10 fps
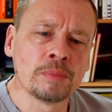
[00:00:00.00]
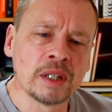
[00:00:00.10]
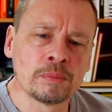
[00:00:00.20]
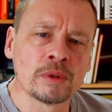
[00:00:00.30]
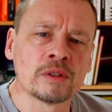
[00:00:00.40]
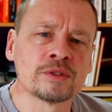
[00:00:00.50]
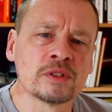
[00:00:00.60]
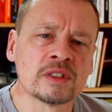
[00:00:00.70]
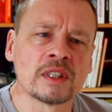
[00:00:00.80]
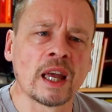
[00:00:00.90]
people
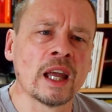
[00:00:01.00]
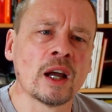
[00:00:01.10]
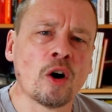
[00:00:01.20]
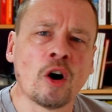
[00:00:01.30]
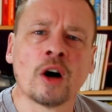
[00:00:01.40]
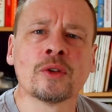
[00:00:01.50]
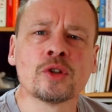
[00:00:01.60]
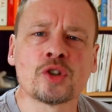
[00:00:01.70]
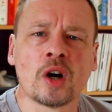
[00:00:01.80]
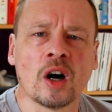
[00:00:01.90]
to stay on the
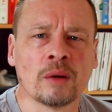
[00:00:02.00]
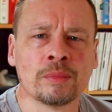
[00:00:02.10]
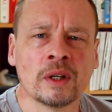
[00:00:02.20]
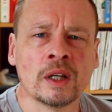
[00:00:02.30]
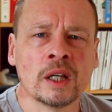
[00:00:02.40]
job,